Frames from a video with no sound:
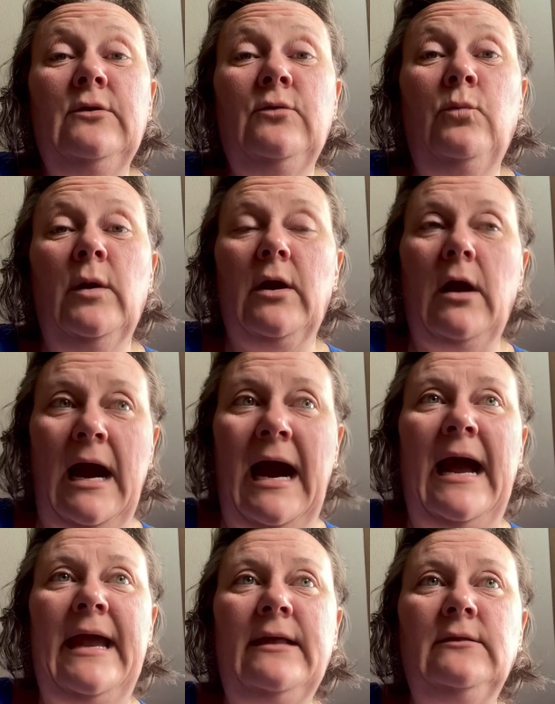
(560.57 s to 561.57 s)
where
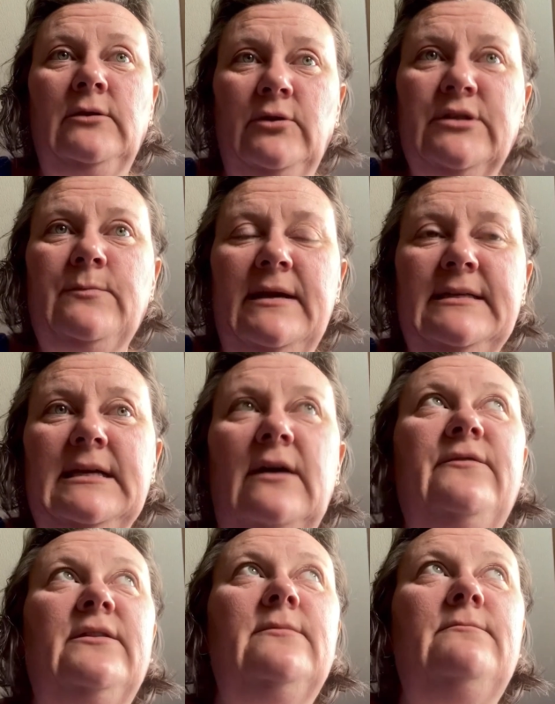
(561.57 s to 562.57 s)
I looked
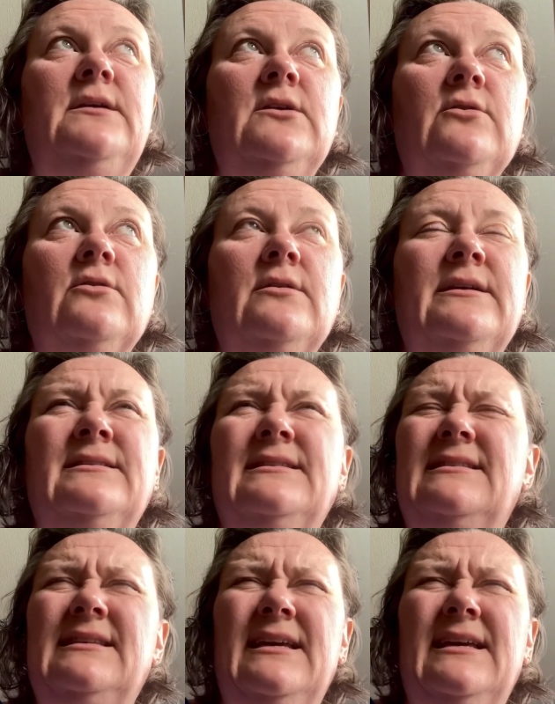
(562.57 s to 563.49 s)
myself in the mirror and,